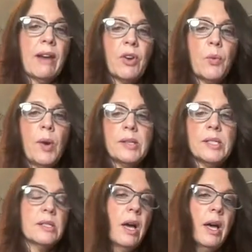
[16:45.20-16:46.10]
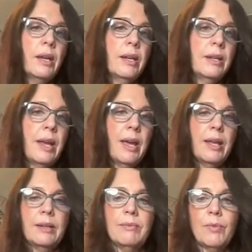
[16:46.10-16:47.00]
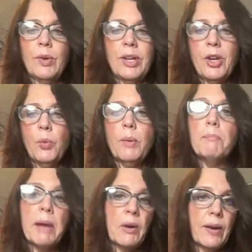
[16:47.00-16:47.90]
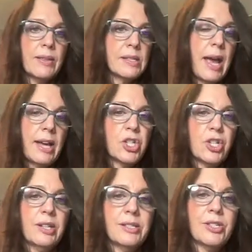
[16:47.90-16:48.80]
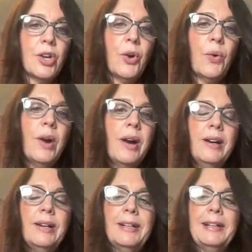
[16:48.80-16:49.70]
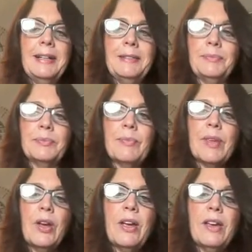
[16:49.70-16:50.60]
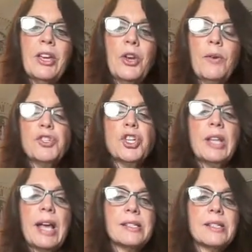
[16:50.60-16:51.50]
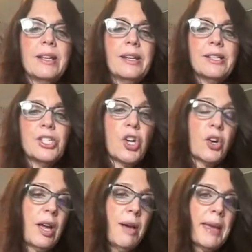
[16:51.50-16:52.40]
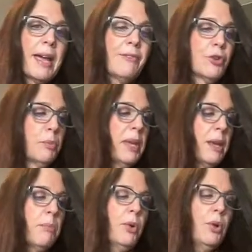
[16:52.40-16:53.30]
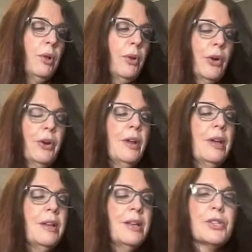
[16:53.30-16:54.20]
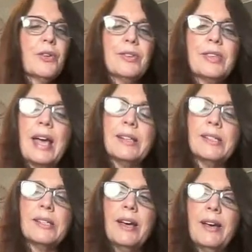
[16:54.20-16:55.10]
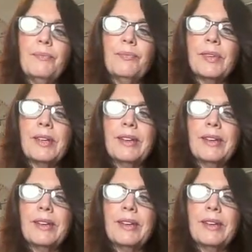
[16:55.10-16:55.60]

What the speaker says: everyone's done. And we're bearing this hatchet. So, if Gillette's going to start coming after people so that's kind